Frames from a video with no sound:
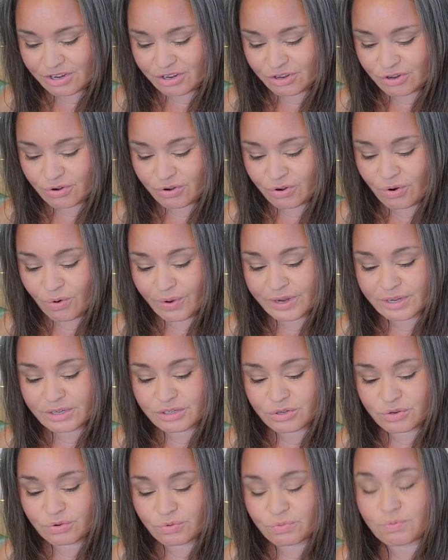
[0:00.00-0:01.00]
you're going
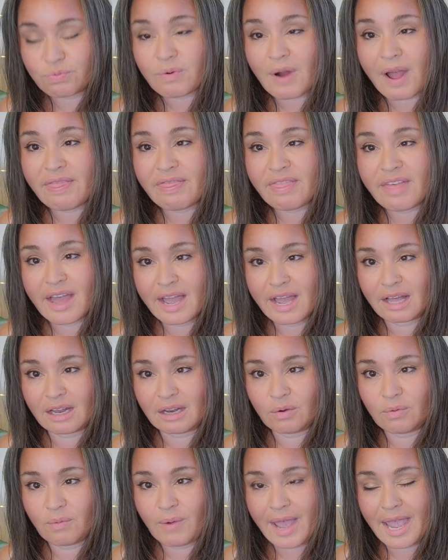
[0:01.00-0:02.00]
to run the hell
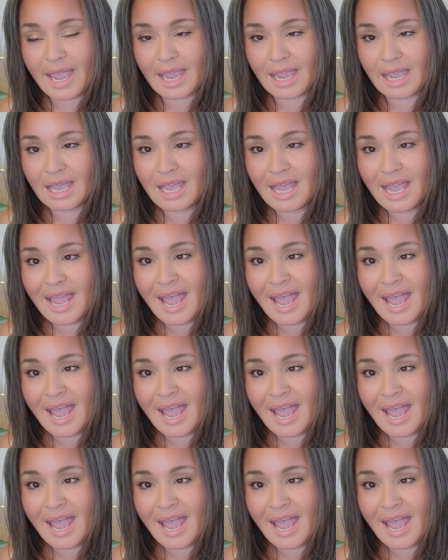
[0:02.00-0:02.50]
away.